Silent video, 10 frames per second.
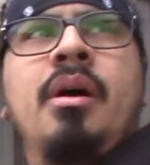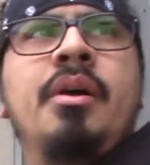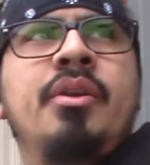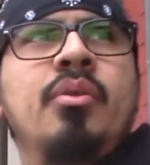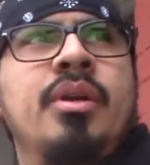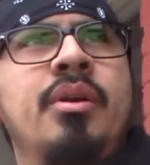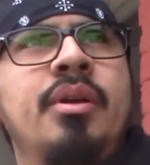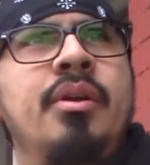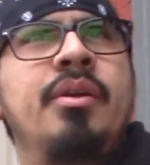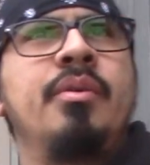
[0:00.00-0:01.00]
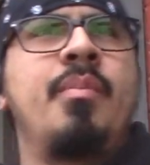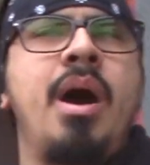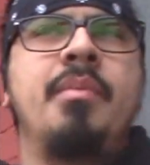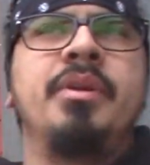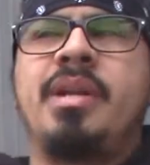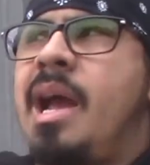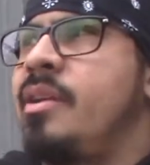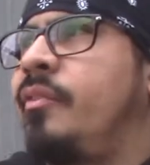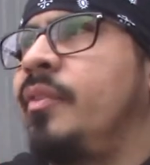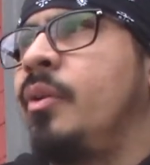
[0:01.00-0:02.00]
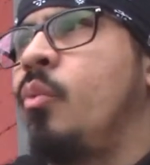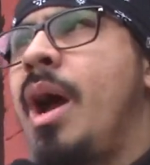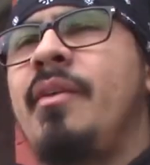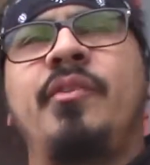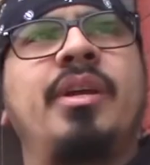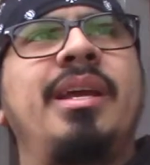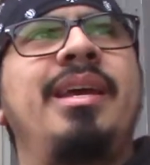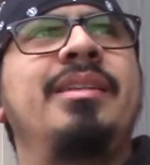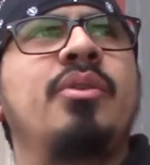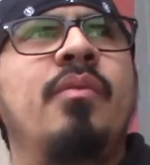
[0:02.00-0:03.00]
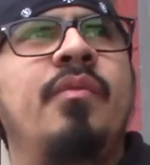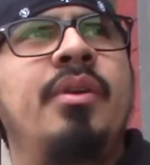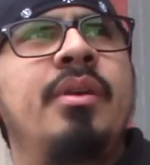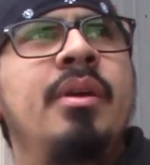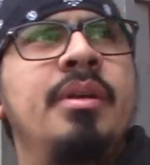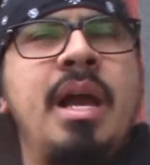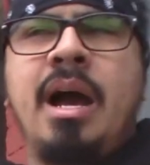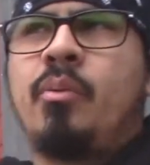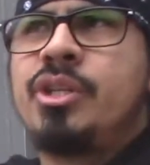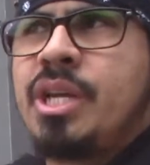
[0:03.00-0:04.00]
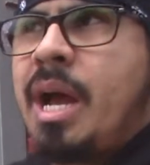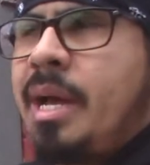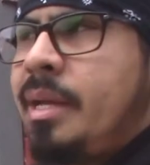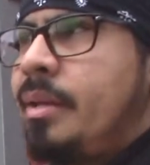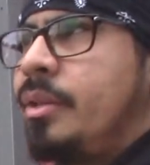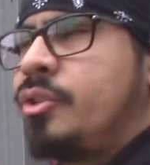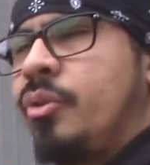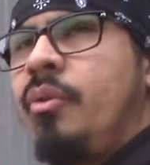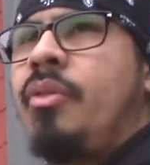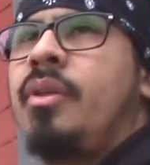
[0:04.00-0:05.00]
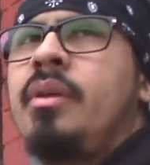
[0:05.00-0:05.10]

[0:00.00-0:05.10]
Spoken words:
your mom, your dad, your wife, your kids over Yahweh Shai, the truth.